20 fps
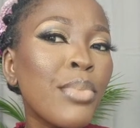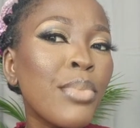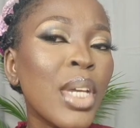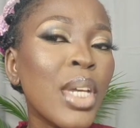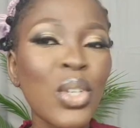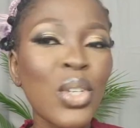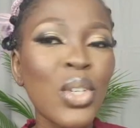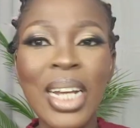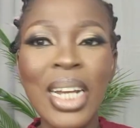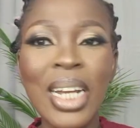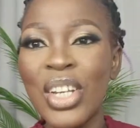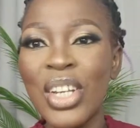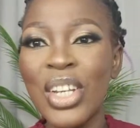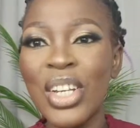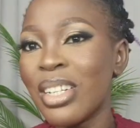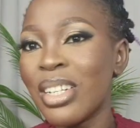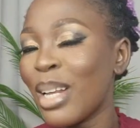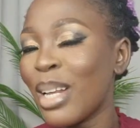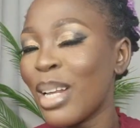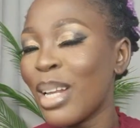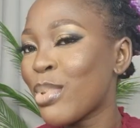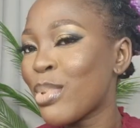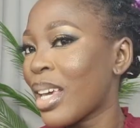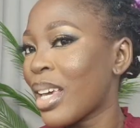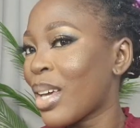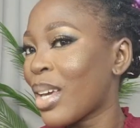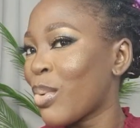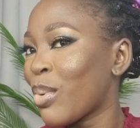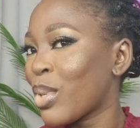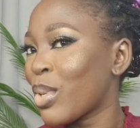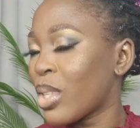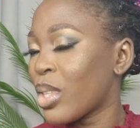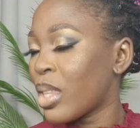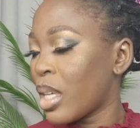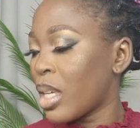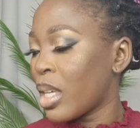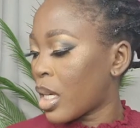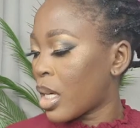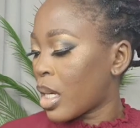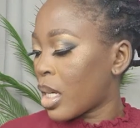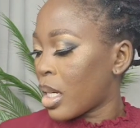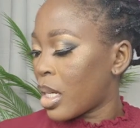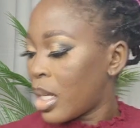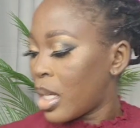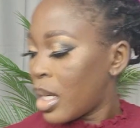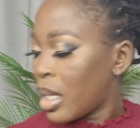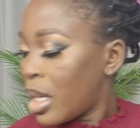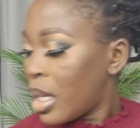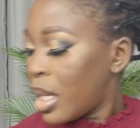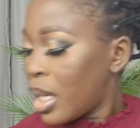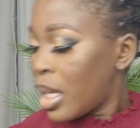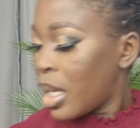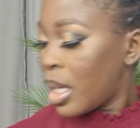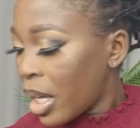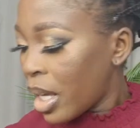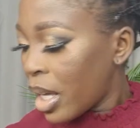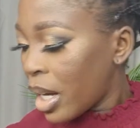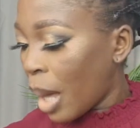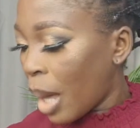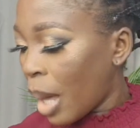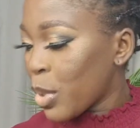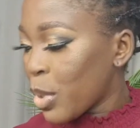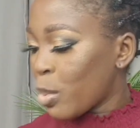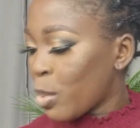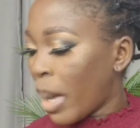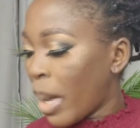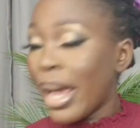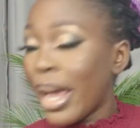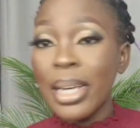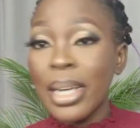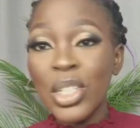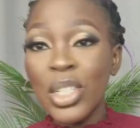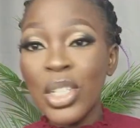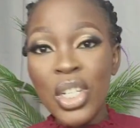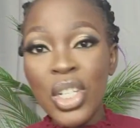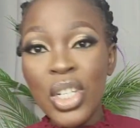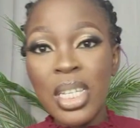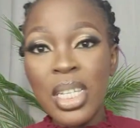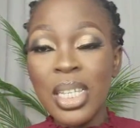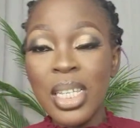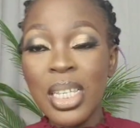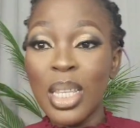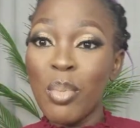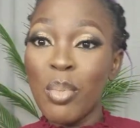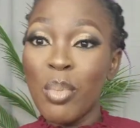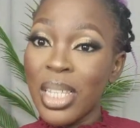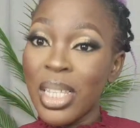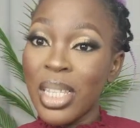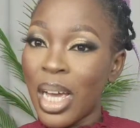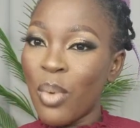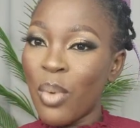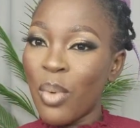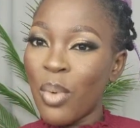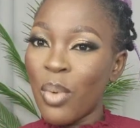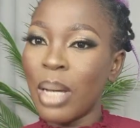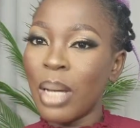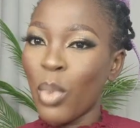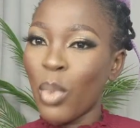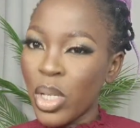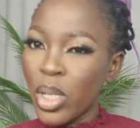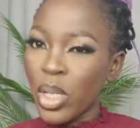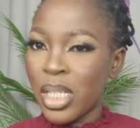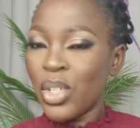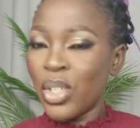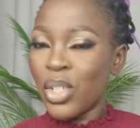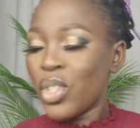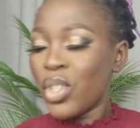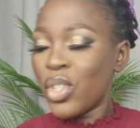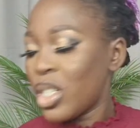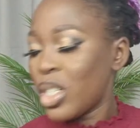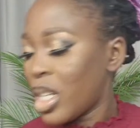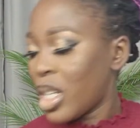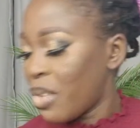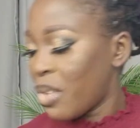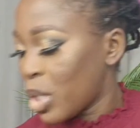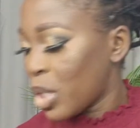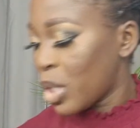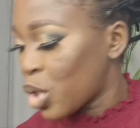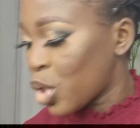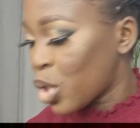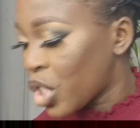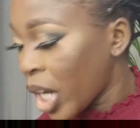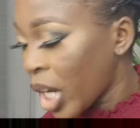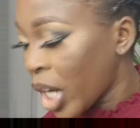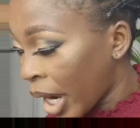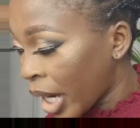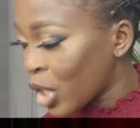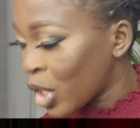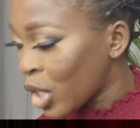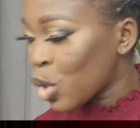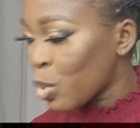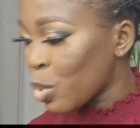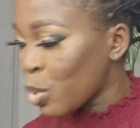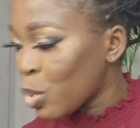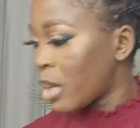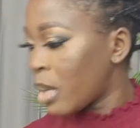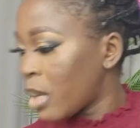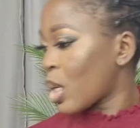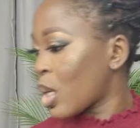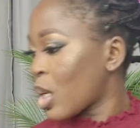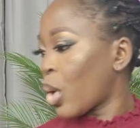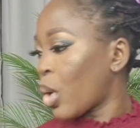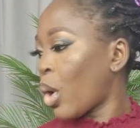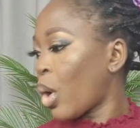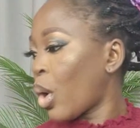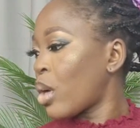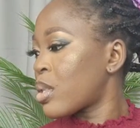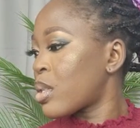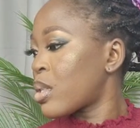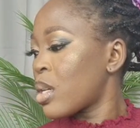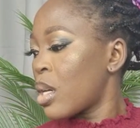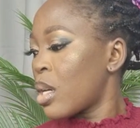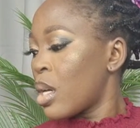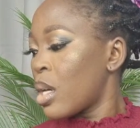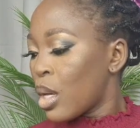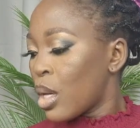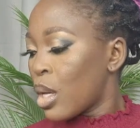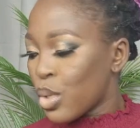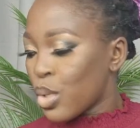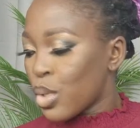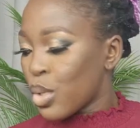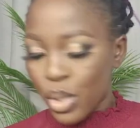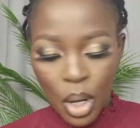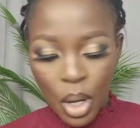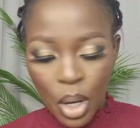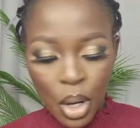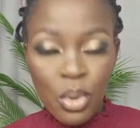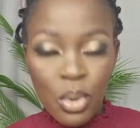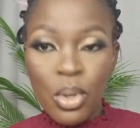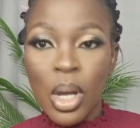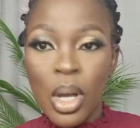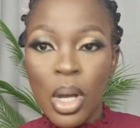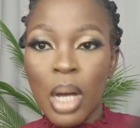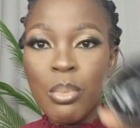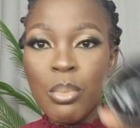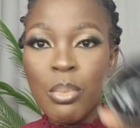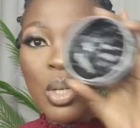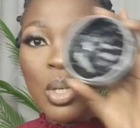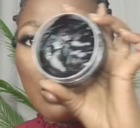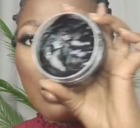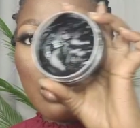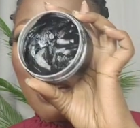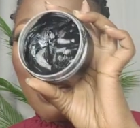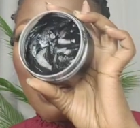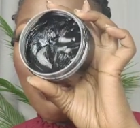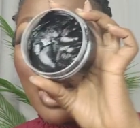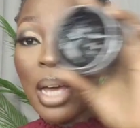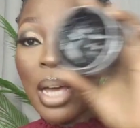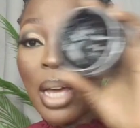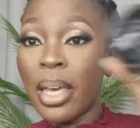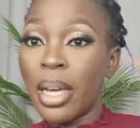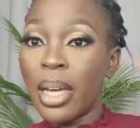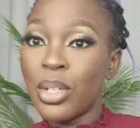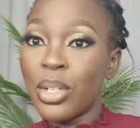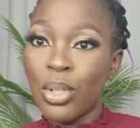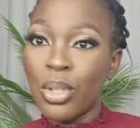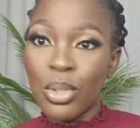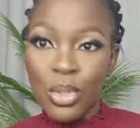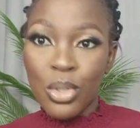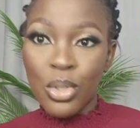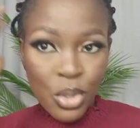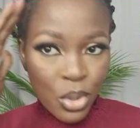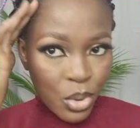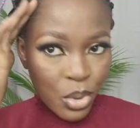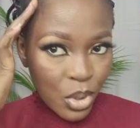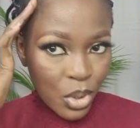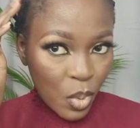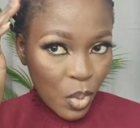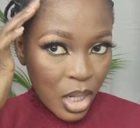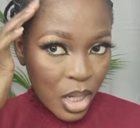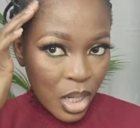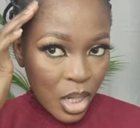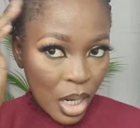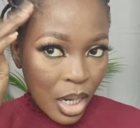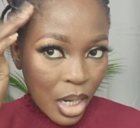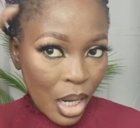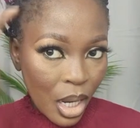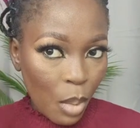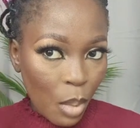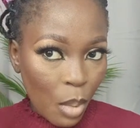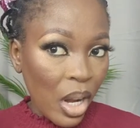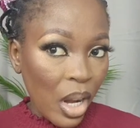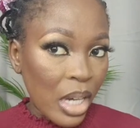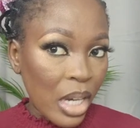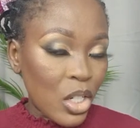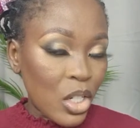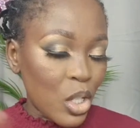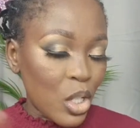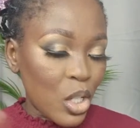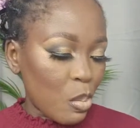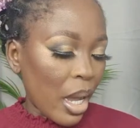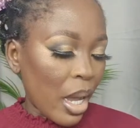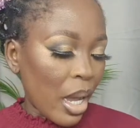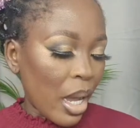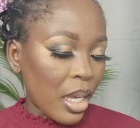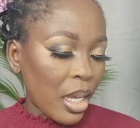Should I change the lipstick? What do you think? Let me do my edges in the meantime while I'm considering if I should change my lipstick or not. So I'm using my black edge control, the one that camouflages my